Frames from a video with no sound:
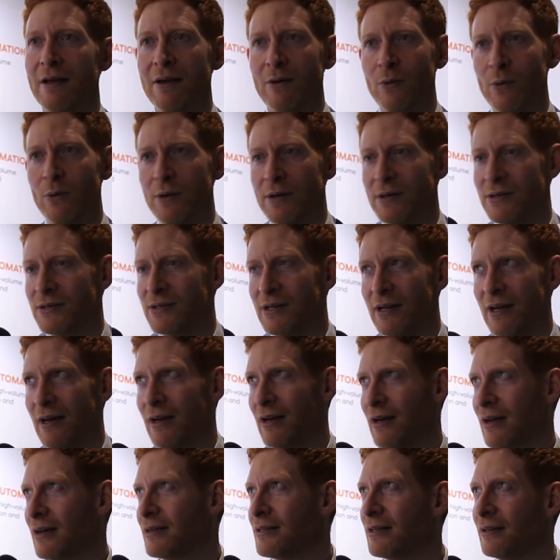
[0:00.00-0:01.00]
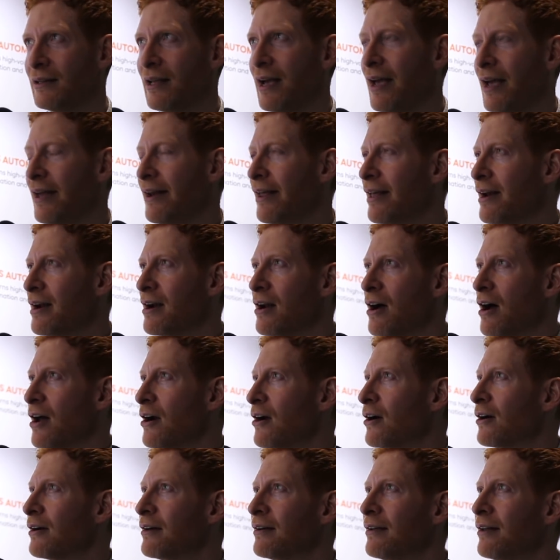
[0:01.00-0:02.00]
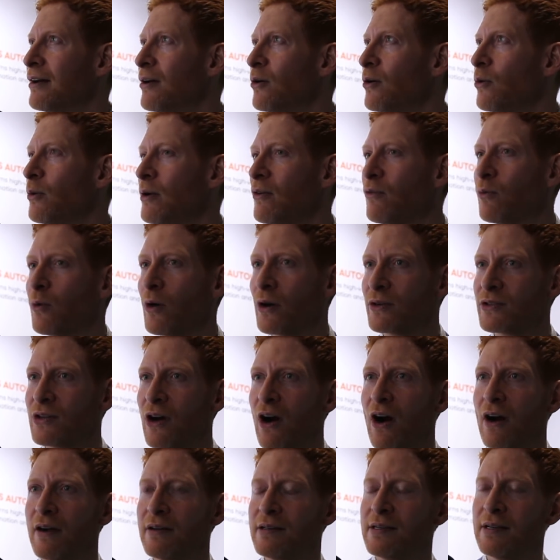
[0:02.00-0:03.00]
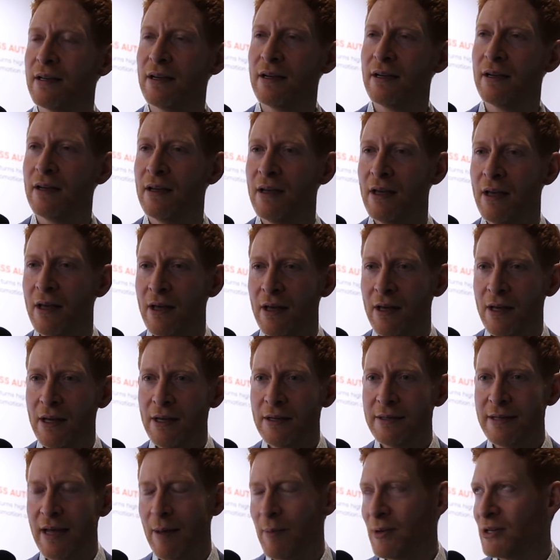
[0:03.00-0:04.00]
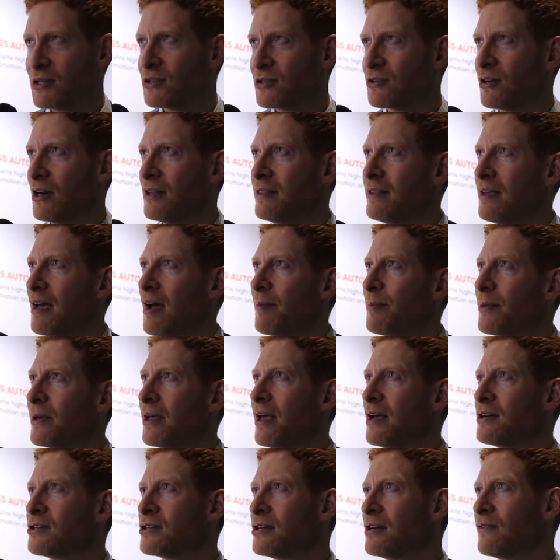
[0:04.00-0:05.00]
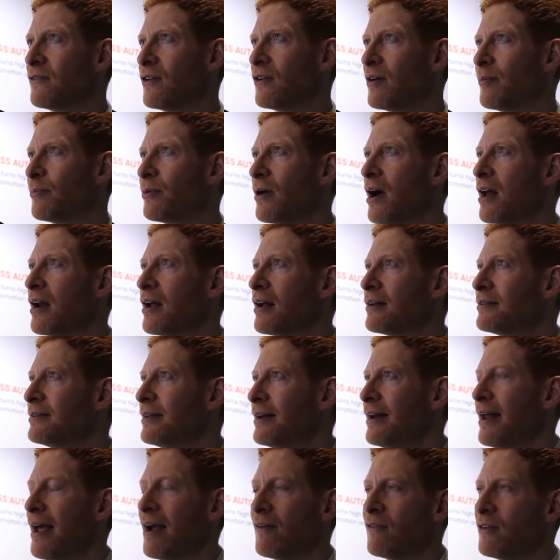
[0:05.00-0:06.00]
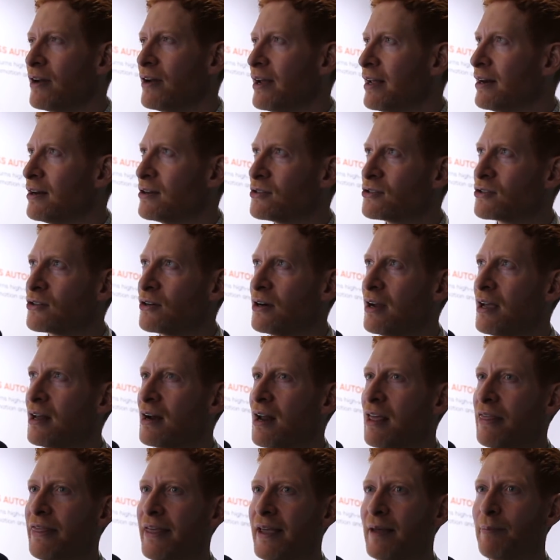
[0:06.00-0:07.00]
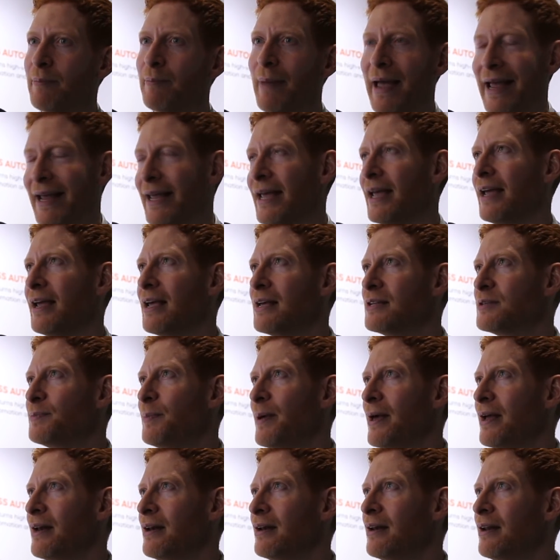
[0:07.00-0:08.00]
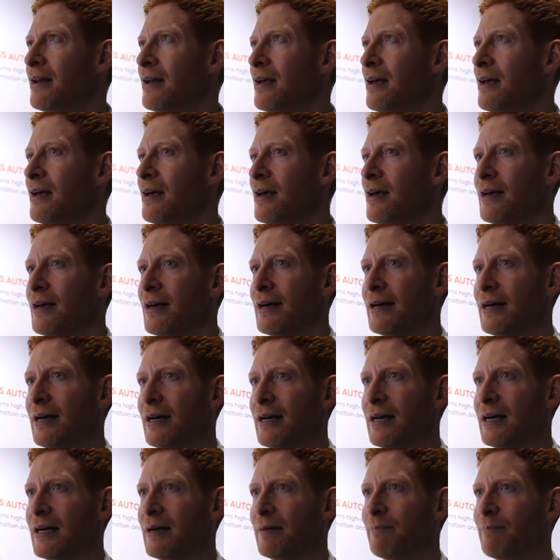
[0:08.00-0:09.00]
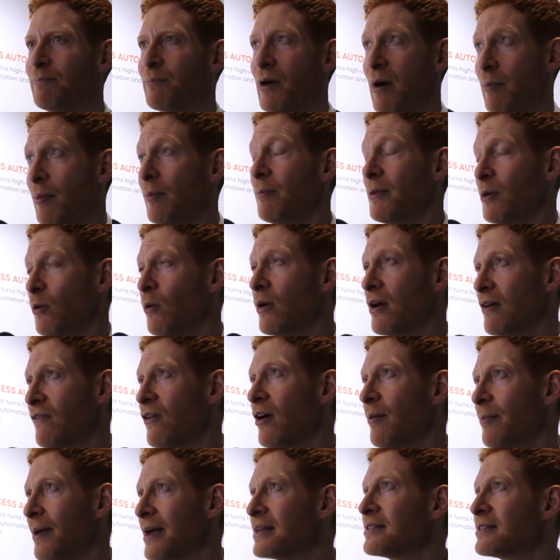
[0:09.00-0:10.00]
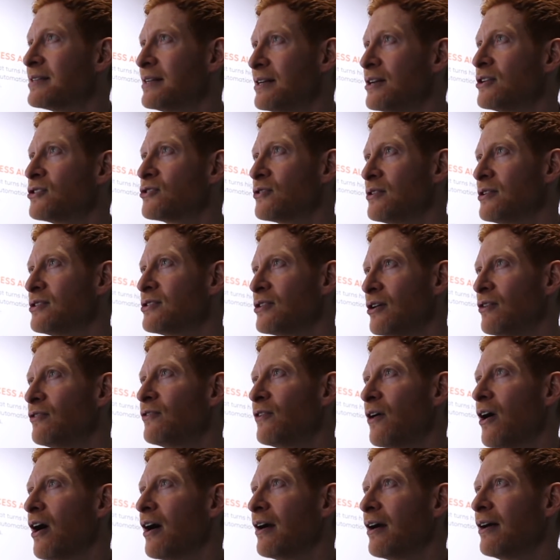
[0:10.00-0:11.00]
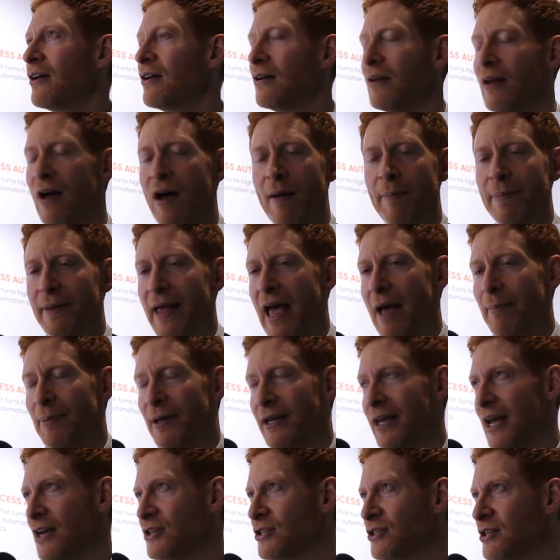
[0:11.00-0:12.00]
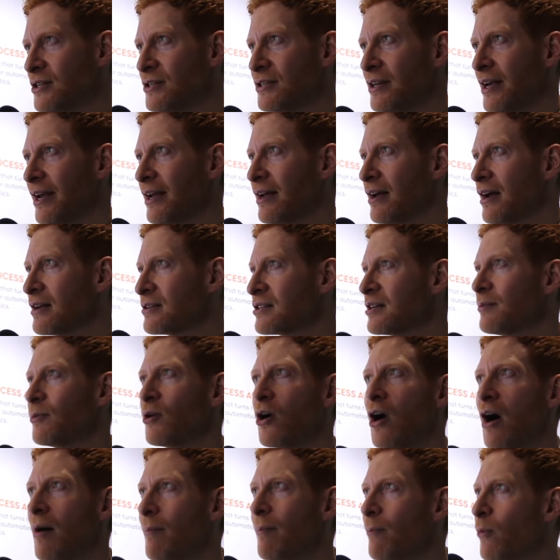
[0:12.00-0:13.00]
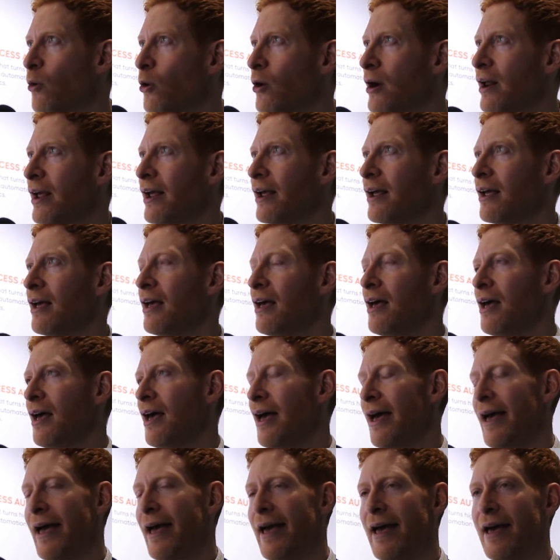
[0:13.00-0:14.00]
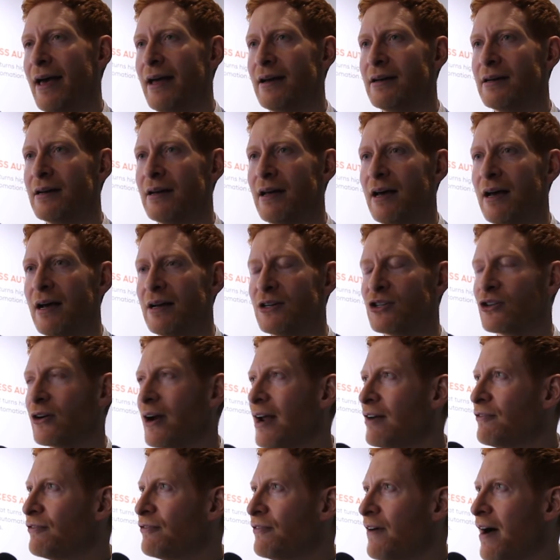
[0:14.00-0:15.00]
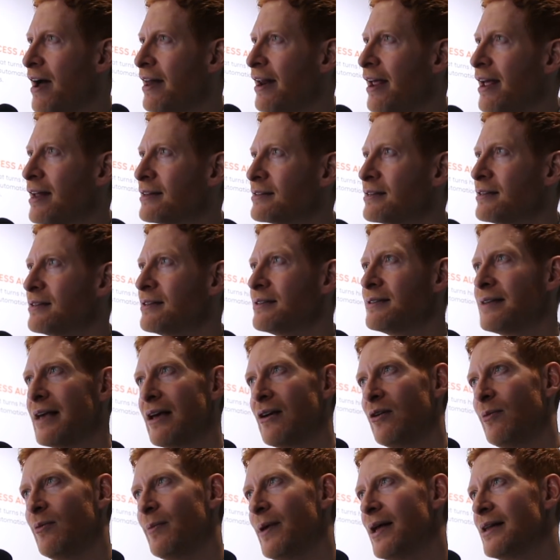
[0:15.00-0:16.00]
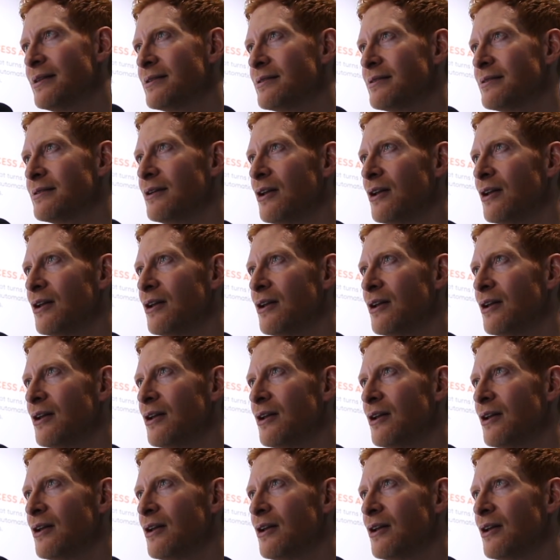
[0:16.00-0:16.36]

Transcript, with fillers: It was a delight and an honor. You know, we've worked hard to demonstrate the application of our product in every industry, and I think banking has been probably one of our best industries so far. You know, applications like customer onboarding, and trade finance and settlements.